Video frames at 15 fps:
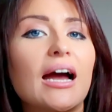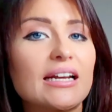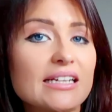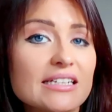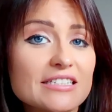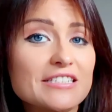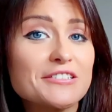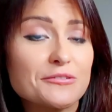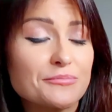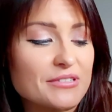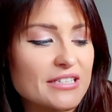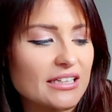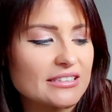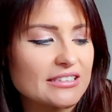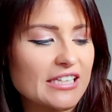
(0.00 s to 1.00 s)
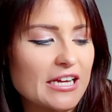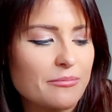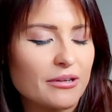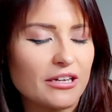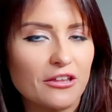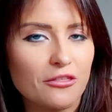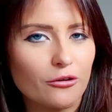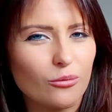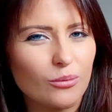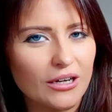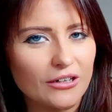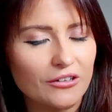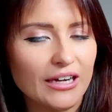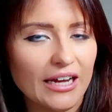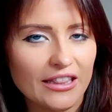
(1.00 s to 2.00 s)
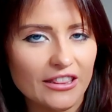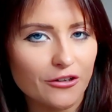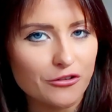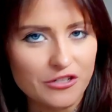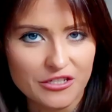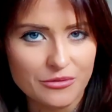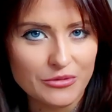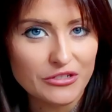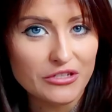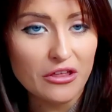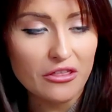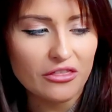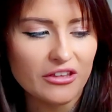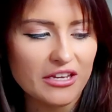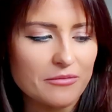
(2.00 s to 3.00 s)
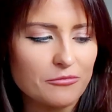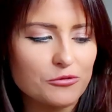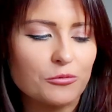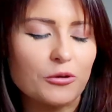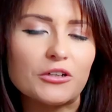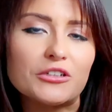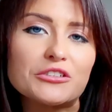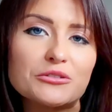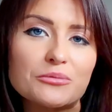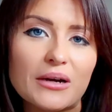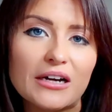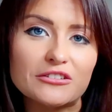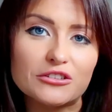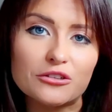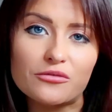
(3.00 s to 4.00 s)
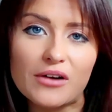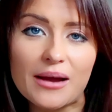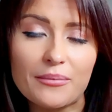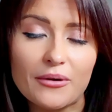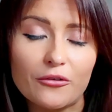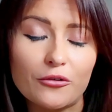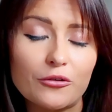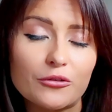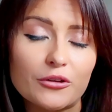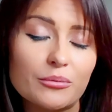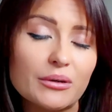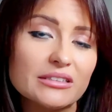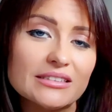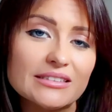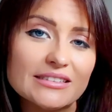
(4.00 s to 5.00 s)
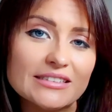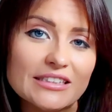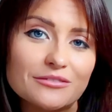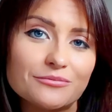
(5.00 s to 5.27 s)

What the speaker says: I needed some sellotape and I thought, why not get the Christmas themed one as well to wrap all the presents